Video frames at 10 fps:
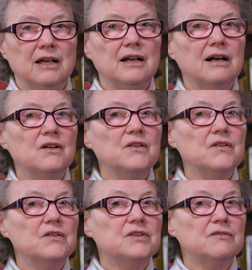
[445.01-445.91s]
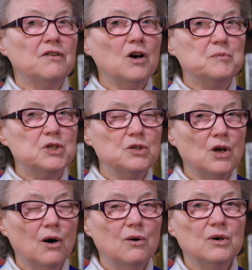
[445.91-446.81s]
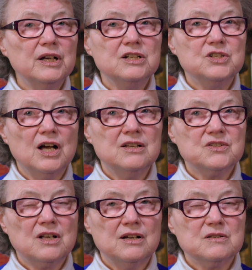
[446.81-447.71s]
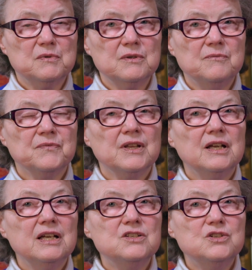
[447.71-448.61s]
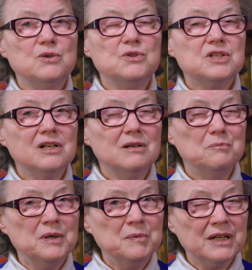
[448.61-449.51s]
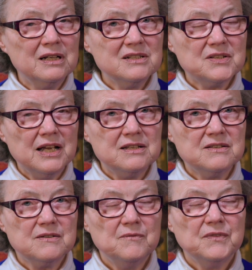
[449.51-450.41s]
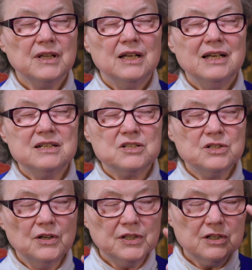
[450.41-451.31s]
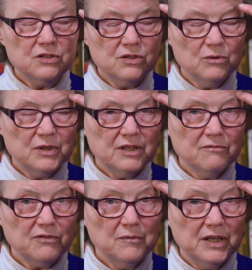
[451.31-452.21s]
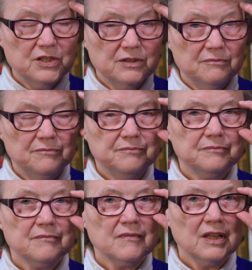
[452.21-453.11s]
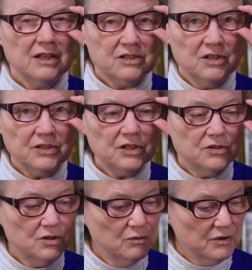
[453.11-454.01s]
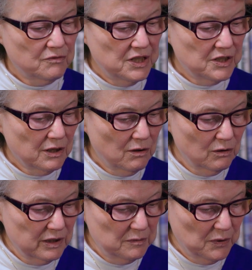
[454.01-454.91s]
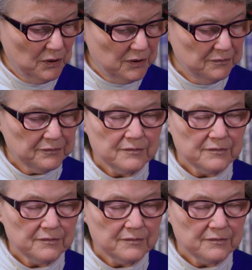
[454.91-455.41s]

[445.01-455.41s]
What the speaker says: Now, the verb to know in John's Gospel is used in a biblical sense. It has nothing to do with information. It's nothing to do with reading a holy book.